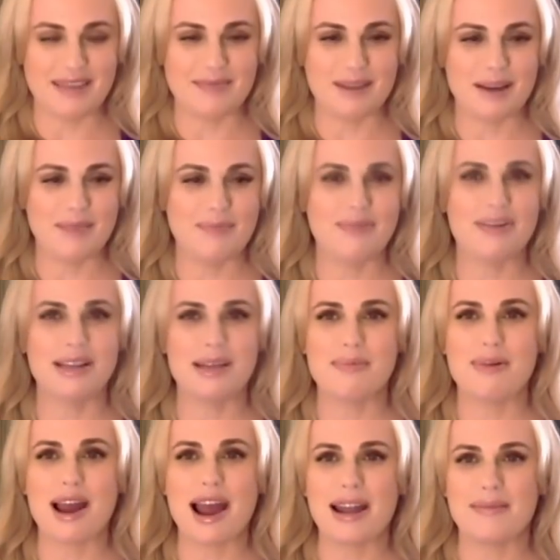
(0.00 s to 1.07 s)
i'm, I'm
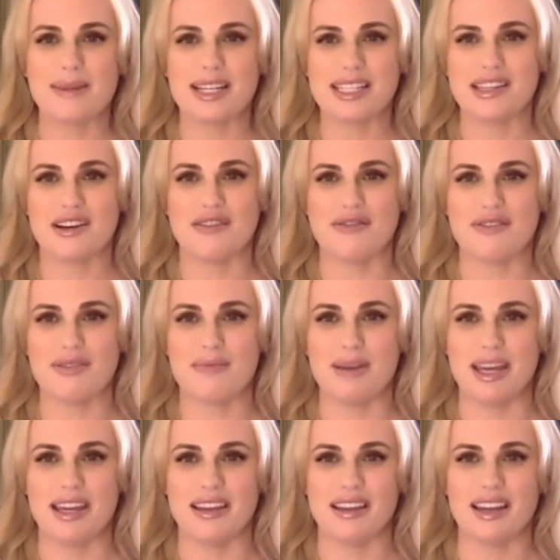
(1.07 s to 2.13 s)
really proud of myself for
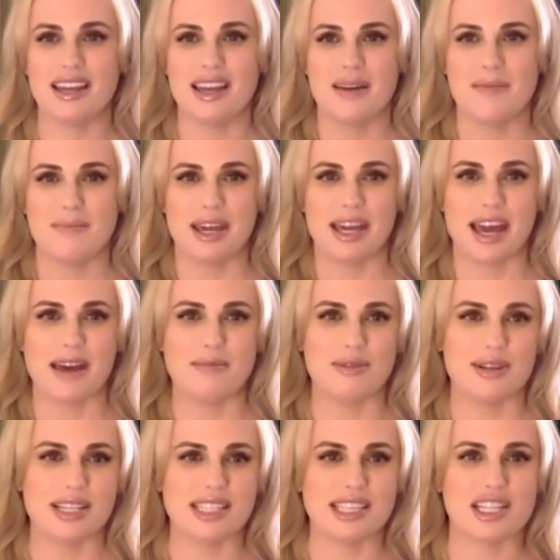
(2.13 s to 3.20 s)
being being
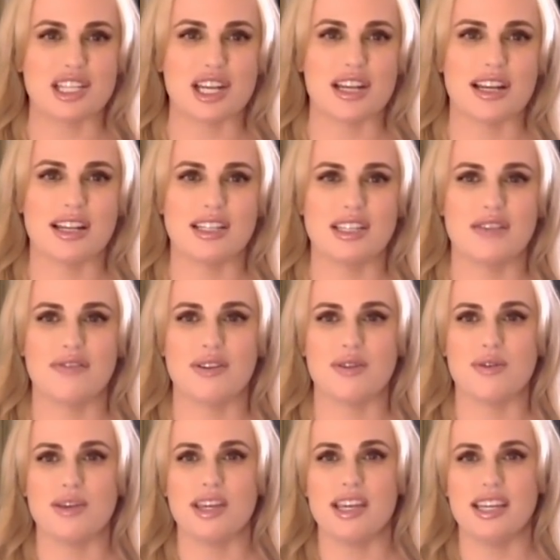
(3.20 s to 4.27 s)
able in such a
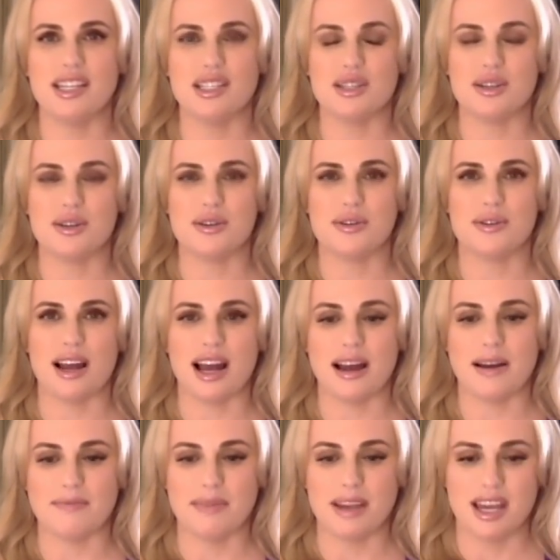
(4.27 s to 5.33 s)
difficult year to
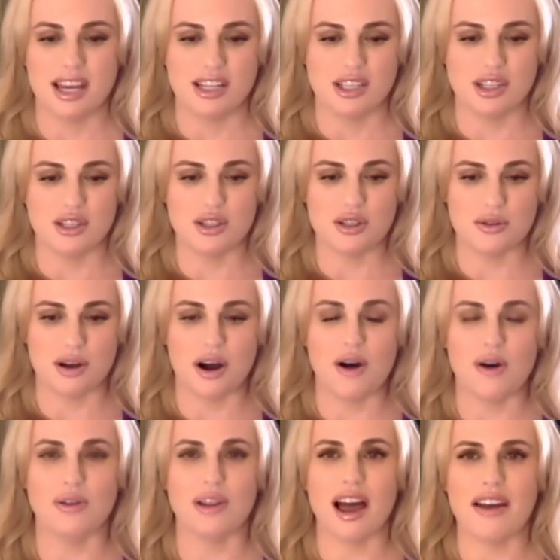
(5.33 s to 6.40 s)
um, to do a
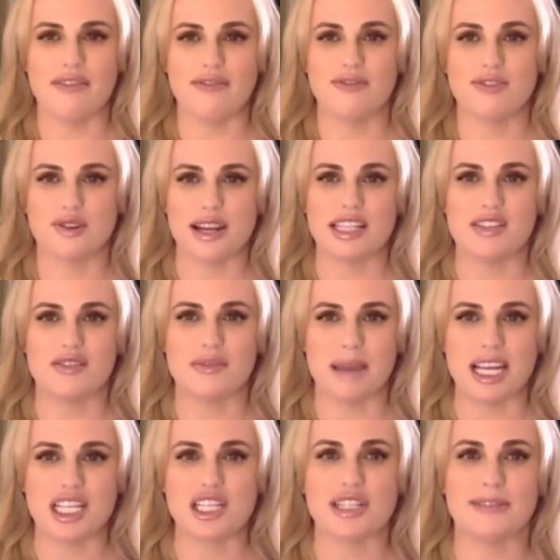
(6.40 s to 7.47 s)
whole life
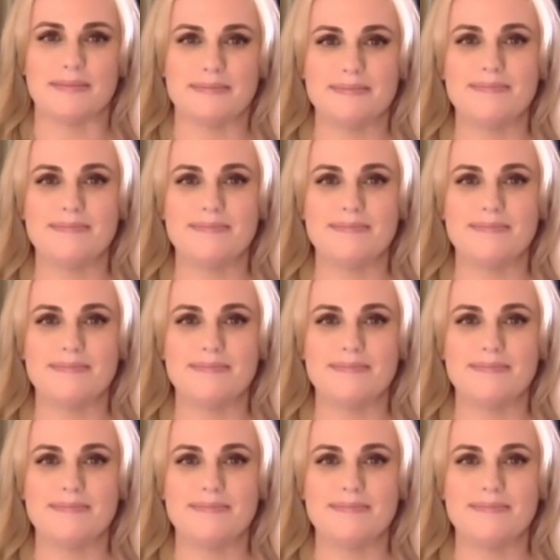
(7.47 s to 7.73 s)
transformation